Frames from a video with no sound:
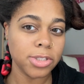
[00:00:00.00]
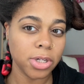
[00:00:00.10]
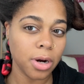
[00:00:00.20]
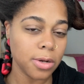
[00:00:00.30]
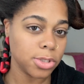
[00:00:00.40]
your
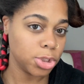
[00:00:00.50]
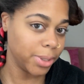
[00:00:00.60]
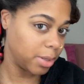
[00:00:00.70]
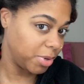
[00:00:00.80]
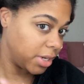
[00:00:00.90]
curls to
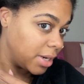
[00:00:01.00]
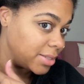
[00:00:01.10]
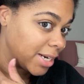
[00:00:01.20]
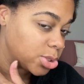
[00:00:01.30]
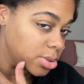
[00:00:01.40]
shrink because,
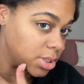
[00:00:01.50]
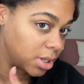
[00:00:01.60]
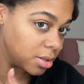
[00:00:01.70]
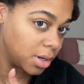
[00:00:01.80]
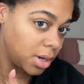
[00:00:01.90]
as you
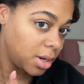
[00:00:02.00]
see,